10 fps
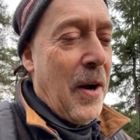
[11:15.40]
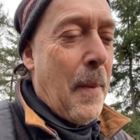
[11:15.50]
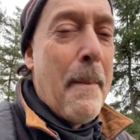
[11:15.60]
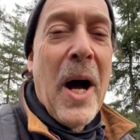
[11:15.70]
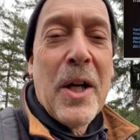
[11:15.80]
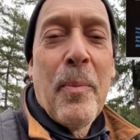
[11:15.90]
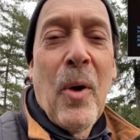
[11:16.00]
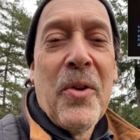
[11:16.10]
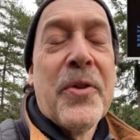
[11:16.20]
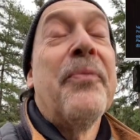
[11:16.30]

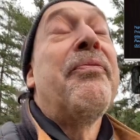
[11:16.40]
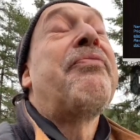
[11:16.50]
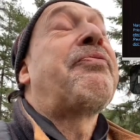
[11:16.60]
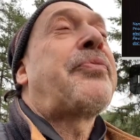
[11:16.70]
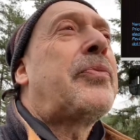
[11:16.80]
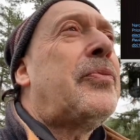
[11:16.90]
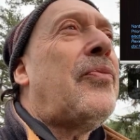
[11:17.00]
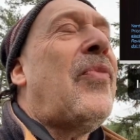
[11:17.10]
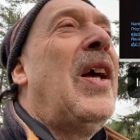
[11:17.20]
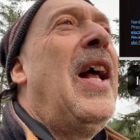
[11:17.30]
monopoles.
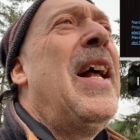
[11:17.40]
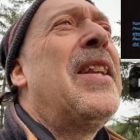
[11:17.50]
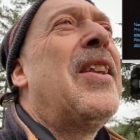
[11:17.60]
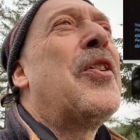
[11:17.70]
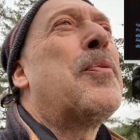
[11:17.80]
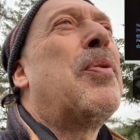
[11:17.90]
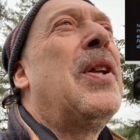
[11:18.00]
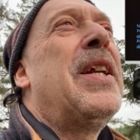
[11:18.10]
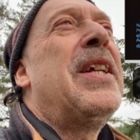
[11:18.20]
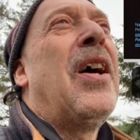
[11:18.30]
And there's
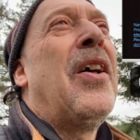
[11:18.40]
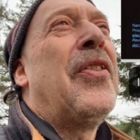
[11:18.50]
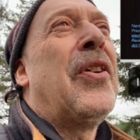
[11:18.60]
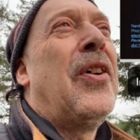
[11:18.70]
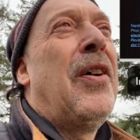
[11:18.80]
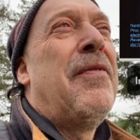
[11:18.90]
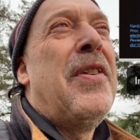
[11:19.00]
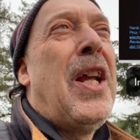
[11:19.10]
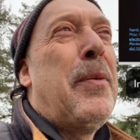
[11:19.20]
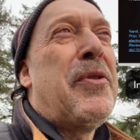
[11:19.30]
plenty other of
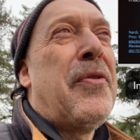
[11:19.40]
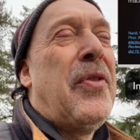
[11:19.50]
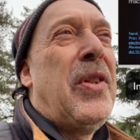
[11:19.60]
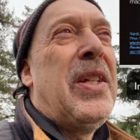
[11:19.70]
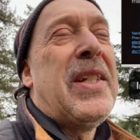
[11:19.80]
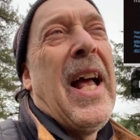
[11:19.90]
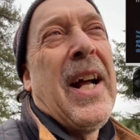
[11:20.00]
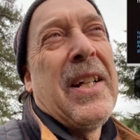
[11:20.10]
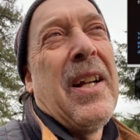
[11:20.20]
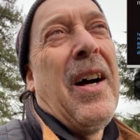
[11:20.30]
names for these,
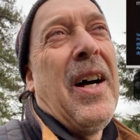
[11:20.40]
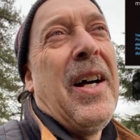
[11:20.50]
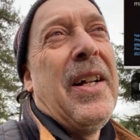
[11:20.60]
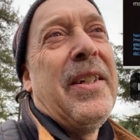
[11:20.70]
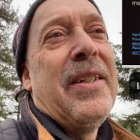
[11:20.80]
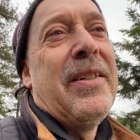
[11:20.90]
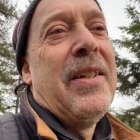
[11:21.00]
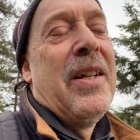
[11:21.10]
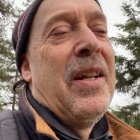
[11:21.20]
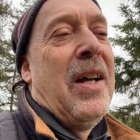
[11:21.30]
ectons,
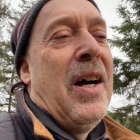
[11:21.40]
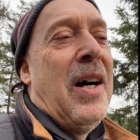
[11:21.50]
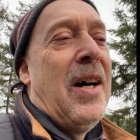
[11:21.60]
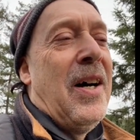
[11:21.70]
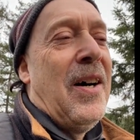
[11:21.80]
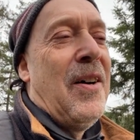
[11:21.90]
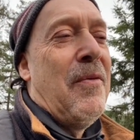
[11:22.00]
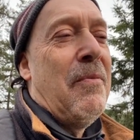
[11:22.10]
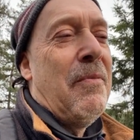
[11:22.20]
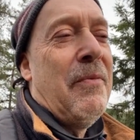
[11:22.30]

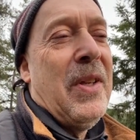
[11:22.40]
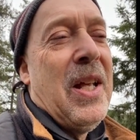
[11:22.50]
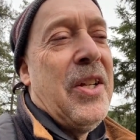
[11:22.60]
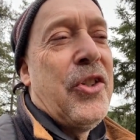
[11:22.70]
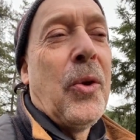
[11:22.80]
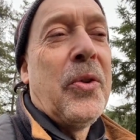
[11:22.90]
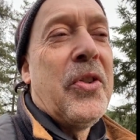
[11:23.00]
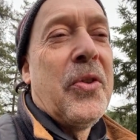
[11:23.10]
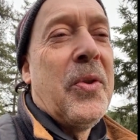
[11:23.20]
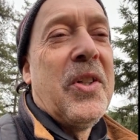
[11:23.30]
and
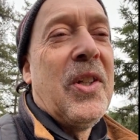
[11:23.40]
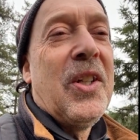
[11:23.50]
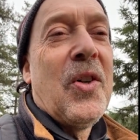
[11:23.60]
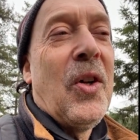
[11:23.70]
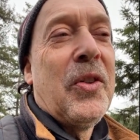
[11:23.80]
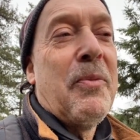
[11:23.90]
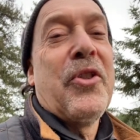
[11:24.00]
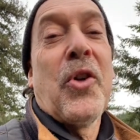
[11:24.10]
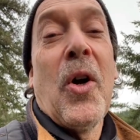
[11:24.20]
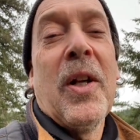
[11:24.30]
Shoulders originally called them
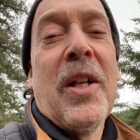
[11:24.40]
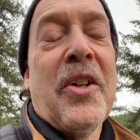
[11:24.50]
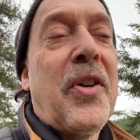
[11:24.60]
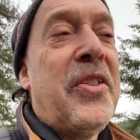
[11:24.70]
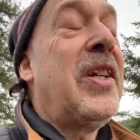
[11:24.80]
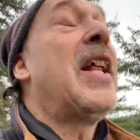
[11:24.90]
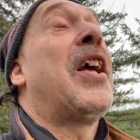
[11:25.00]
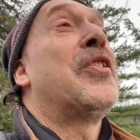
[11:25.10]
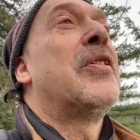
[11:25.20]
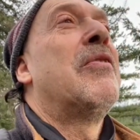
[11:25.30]
strong electrons. In any
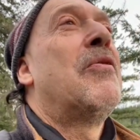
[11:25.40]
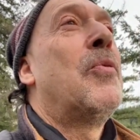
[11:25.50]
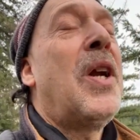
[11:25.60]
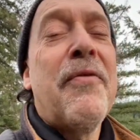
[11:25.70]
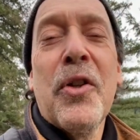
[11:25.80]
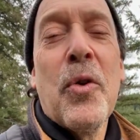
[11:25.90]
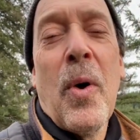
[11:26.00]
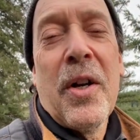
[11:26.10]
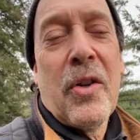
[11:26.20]
case, whatever you want to